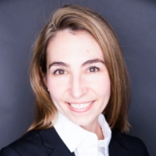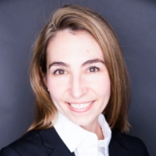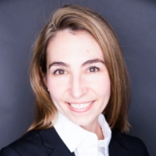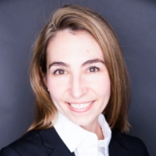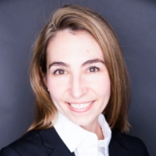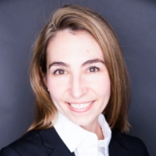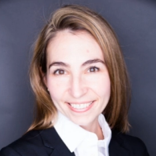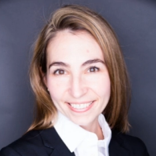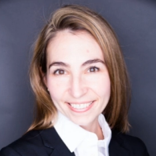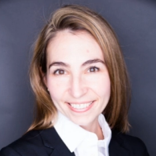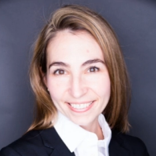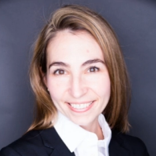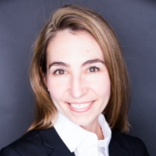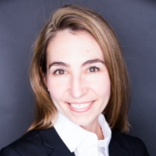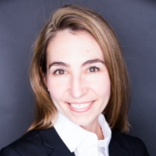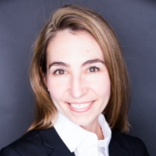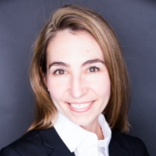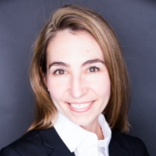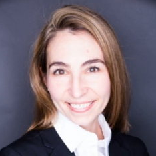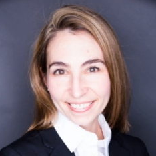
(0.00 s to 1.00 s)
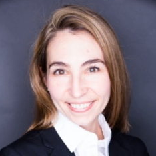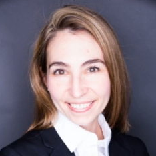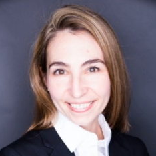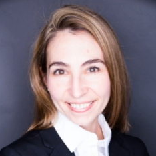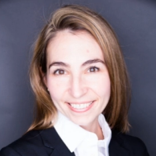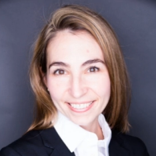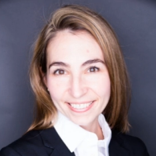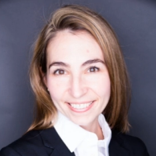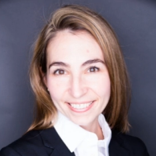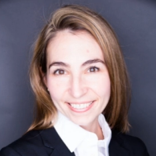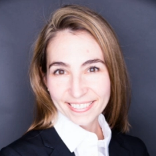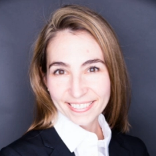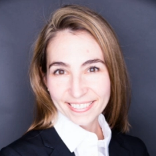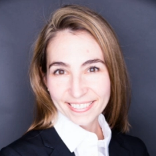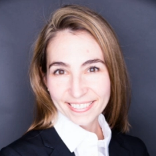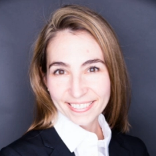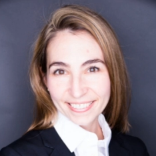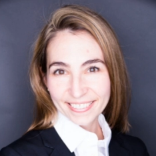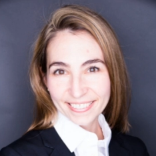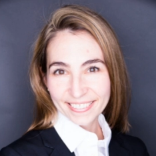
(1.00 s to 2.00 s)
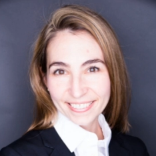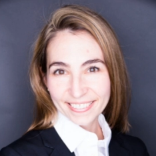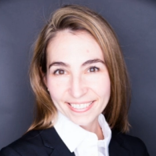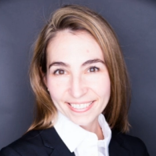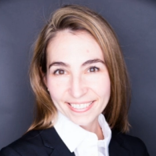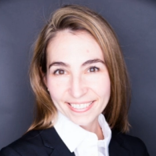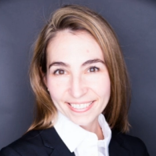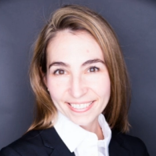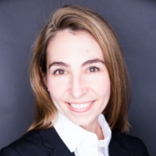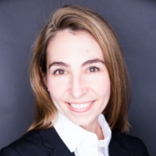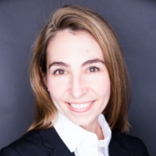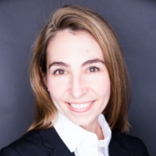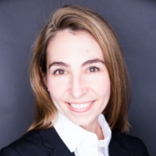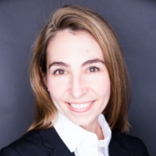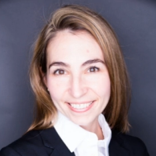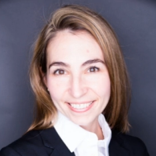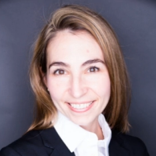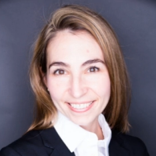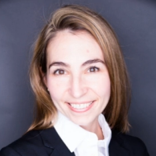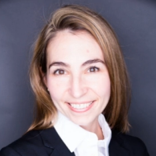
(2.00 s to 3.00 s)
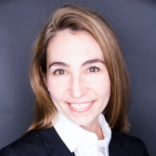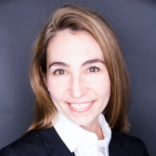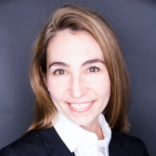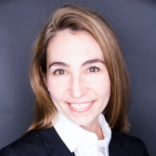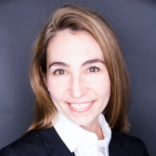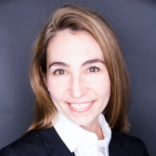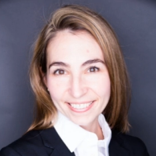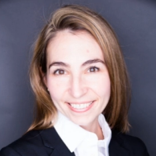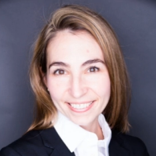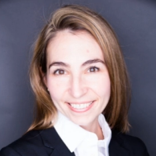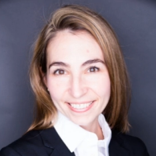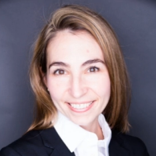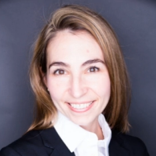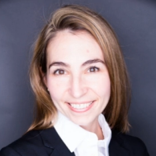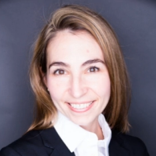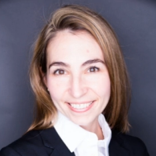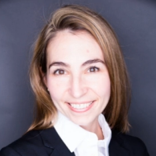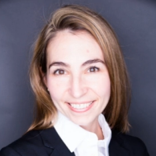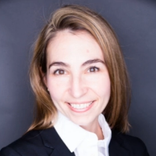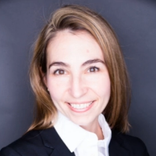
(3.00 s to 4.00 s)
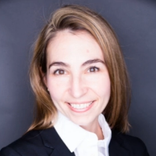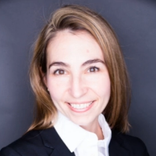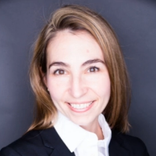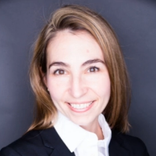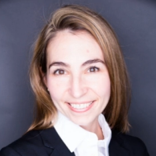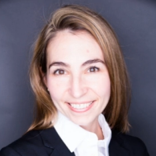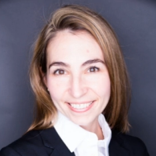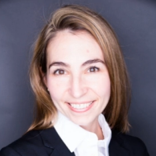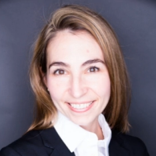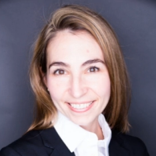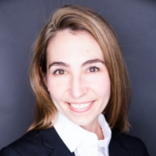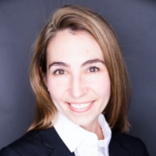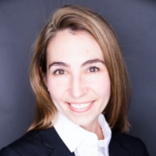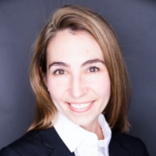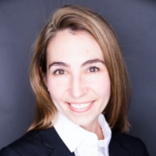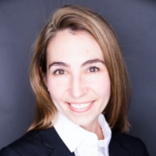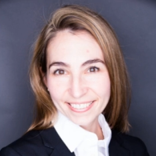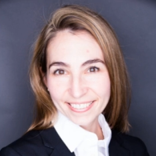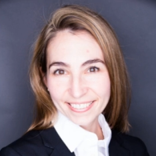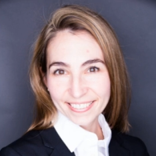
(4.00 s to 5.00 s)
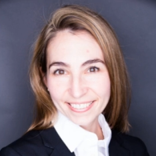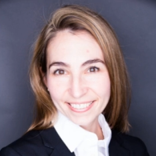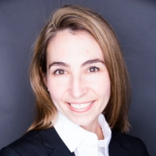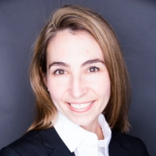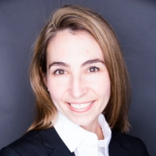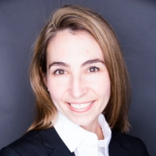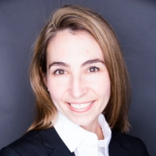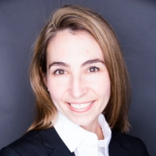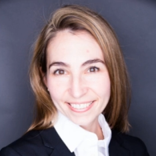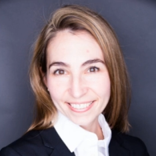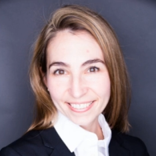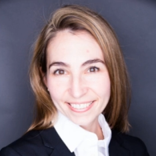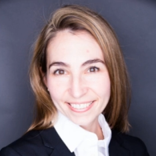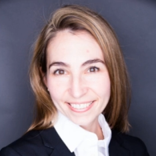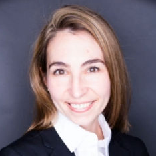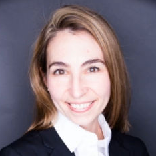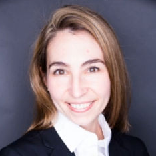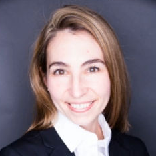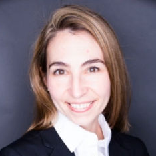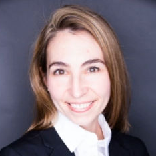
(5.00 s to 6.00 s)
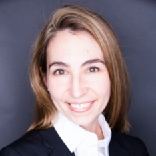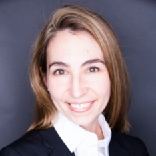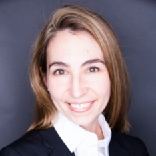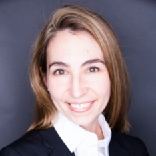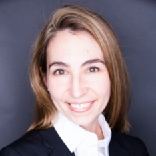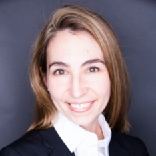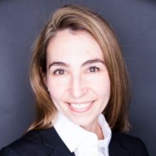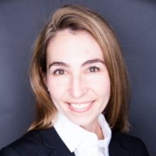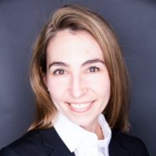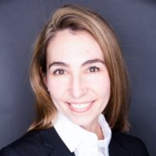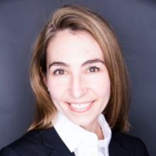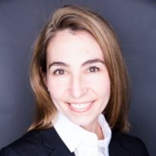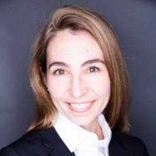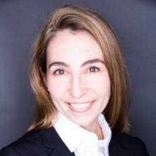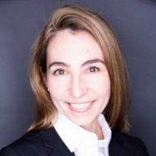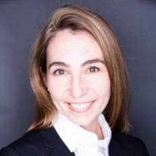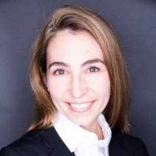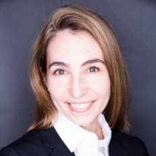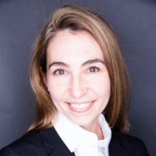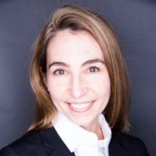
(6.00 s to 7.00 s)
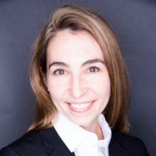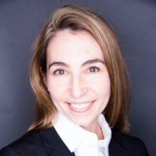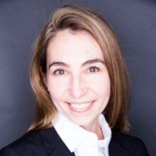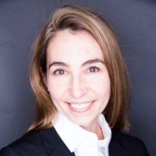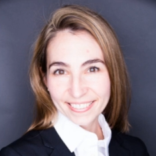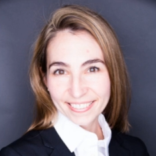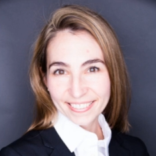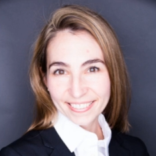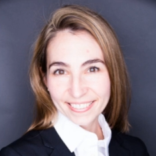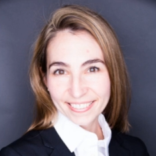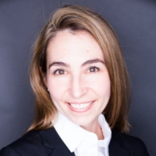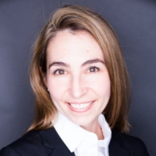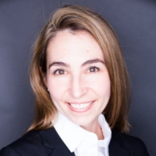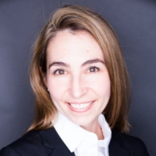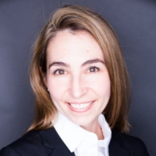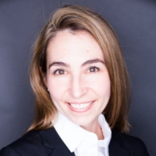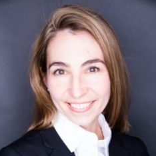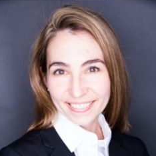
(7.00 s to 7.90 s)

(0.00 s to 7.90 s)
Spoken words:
The face doesn't move, so there is nothing to read.